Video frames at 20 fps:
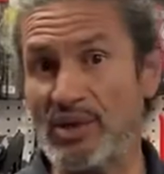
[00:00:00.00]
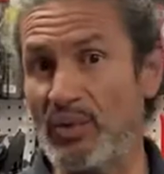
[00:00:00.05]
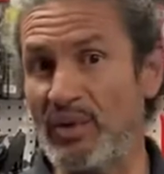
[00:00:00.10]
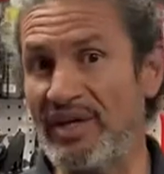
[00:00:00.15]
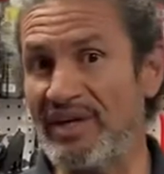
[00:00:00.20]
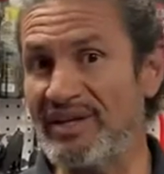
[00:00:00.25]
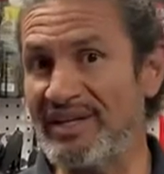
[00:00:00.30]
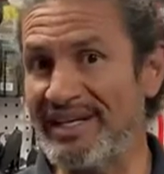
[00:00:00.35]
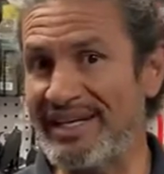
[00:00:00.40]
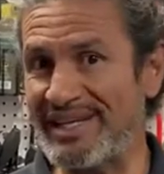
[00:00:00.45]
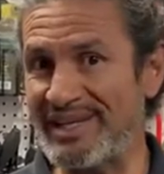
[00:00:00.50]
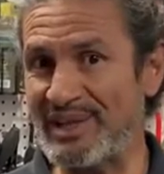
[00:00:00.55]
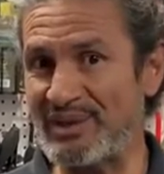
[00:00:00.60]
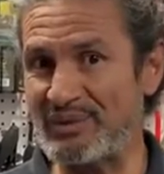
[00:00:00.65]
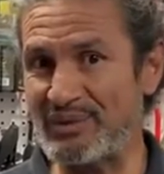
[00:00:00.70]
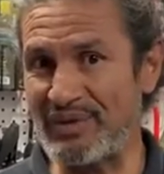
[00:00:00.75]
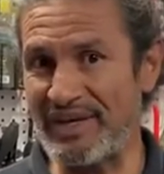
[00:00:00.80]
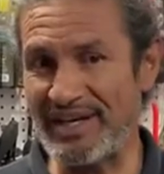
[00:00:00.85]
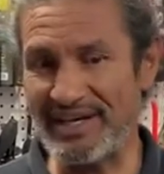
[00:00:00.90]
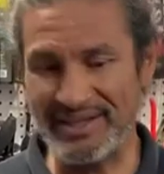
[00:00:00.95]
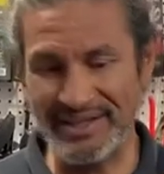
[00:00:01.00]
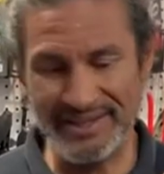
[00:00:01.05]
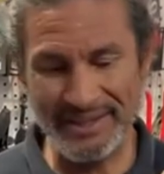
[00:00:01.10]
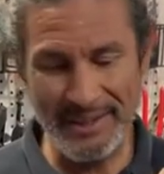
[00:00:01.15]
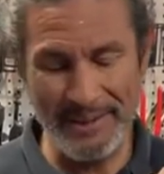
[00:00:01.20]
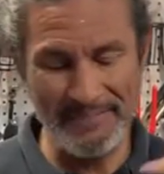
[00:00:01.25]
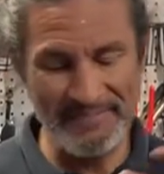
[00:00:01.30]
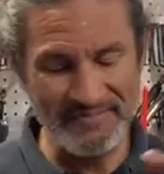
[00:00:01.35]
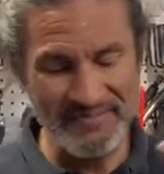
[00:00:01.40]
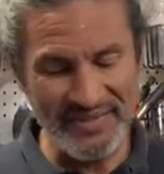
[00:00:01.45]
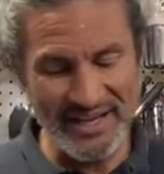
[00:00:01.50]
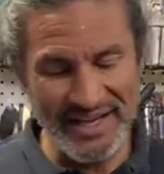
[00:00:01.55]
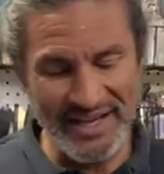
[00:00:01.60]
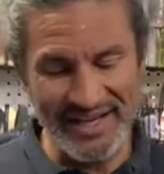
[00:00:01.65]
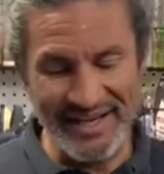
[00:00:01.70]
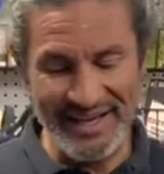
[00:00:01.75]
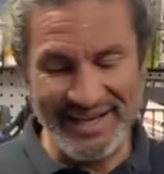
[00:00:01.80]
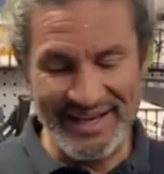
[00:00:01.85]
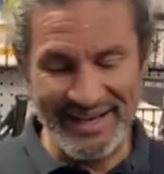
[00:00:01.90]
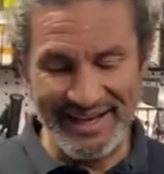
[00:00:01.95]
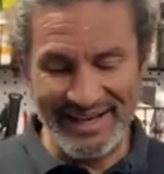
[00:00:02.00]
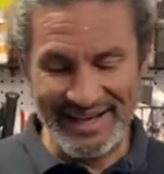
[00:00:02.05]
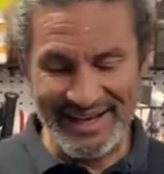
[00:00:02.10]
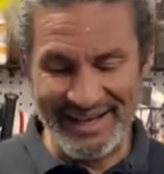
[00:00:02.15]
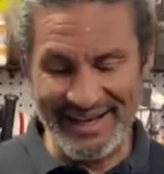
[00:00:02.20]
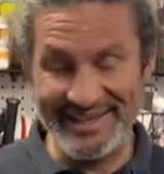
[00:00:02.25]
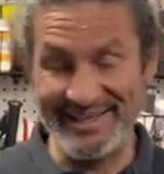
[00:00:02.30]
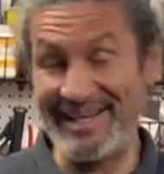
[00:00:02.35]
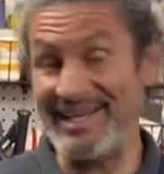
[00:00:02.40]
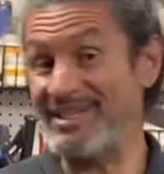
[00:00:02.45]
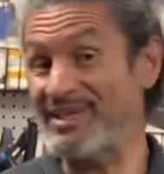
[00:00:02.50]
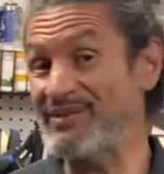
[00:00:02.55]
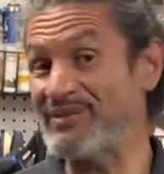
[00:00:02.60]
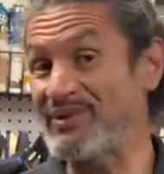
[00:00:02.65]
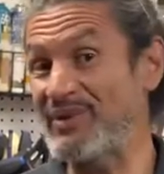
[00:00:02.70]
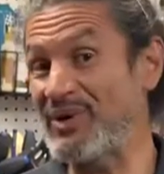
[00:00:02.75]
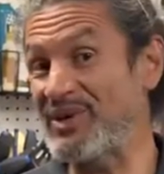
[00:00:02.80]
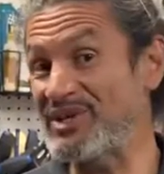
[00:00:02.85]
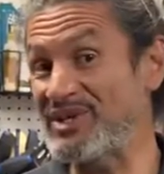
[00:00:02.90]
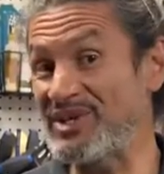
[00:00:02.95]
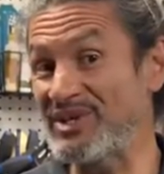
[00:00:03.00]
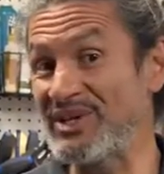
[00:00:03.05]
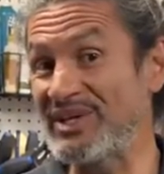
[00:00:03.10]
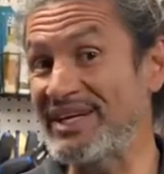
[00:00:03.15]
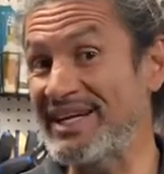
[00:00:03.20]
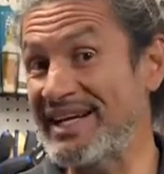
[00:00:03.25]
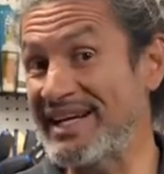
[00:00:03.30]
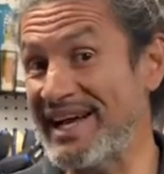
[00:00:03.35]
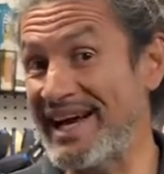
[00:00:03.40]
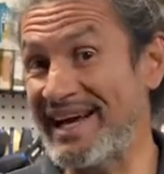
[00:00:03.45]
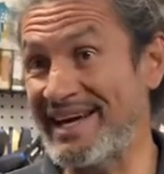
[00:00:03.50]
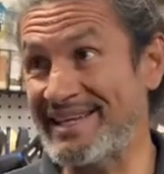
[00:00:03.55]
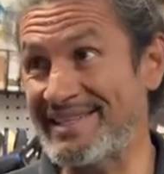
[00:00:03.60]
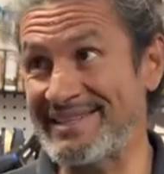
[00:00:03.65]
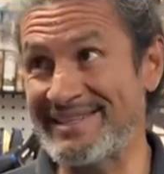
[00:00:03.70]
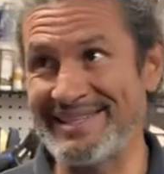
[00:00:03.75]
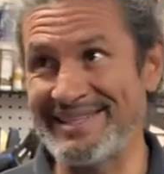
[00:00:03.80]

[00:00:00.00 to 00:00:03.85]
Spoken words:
wheel in the rear. Unless, of course, you're looking at